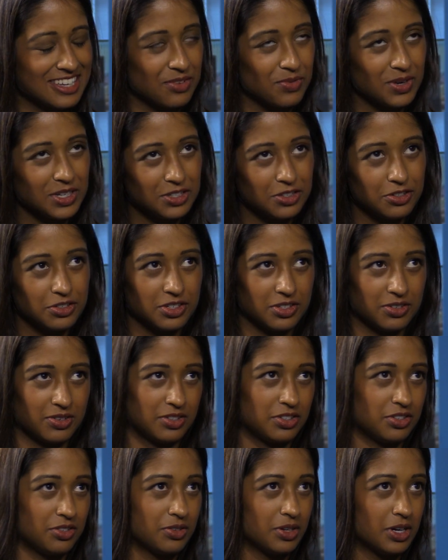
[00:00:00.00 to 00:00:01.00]
Like, what do you do?
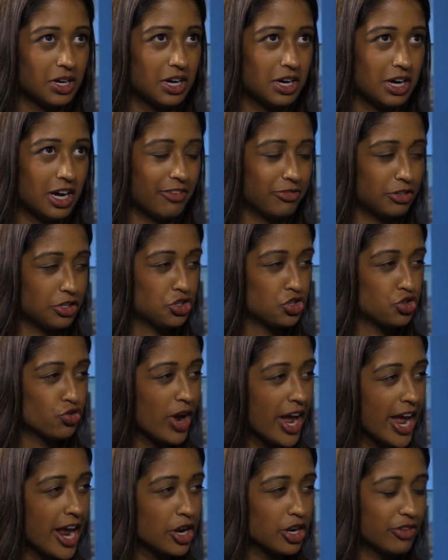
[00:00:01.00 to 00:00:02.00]
Do you have to
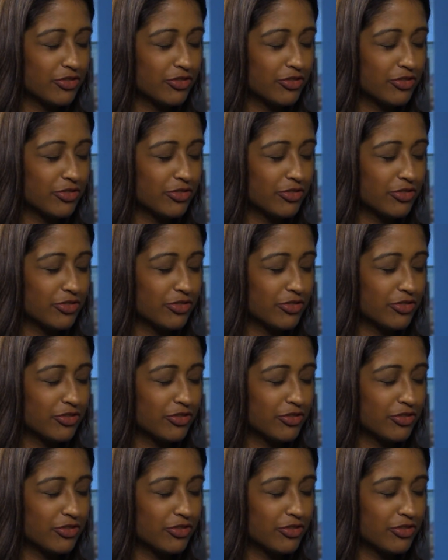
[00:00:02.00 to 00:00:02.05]
train?